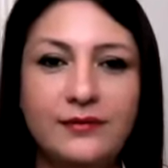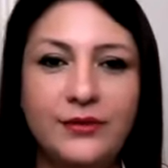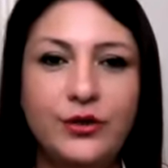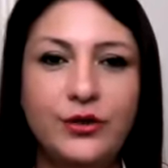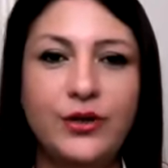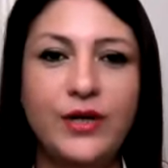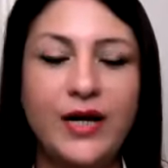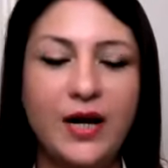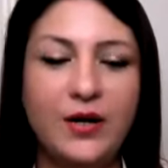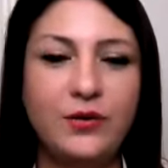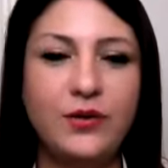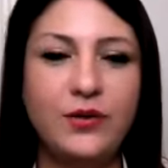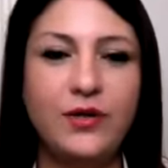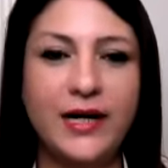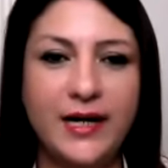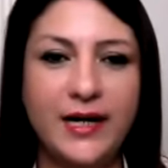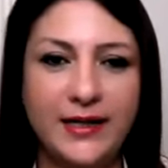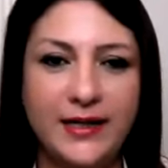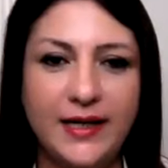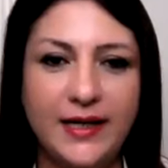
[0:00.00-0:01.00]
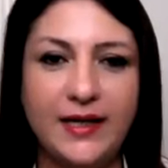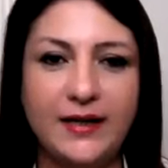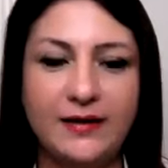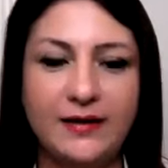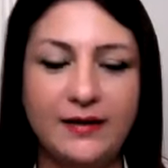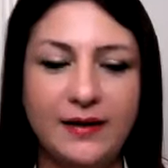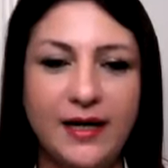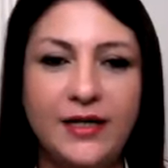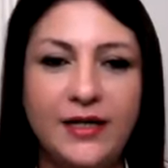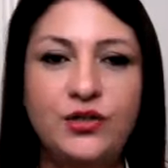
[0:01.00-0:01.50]
you can out-create that
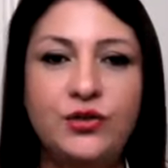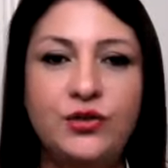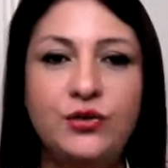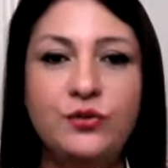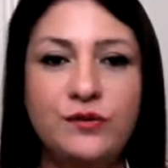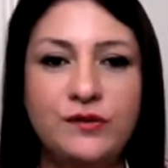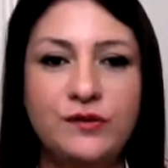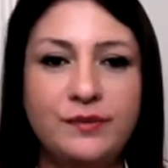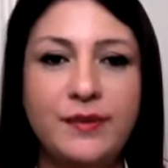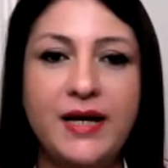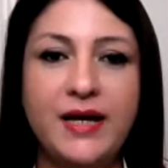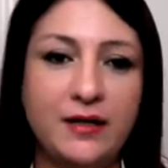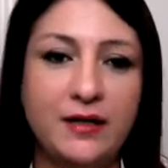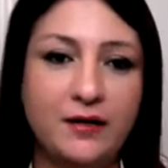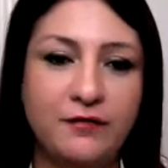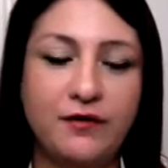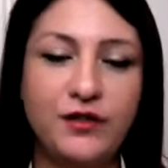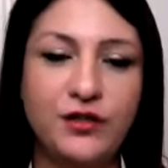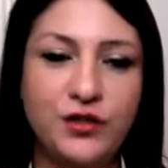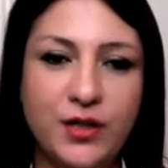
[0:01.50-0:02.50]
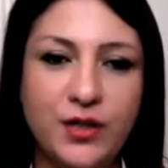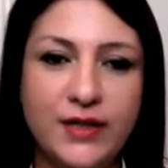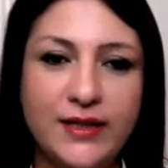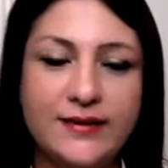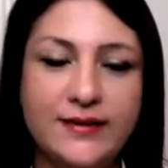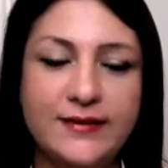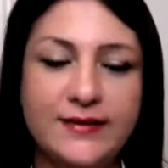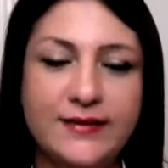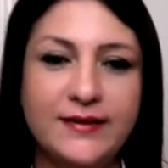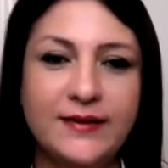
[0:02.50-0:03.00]
and choose, make a different
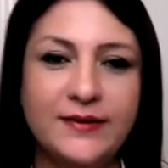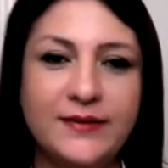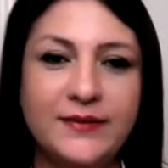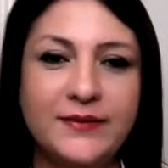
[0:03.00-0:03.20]
choice.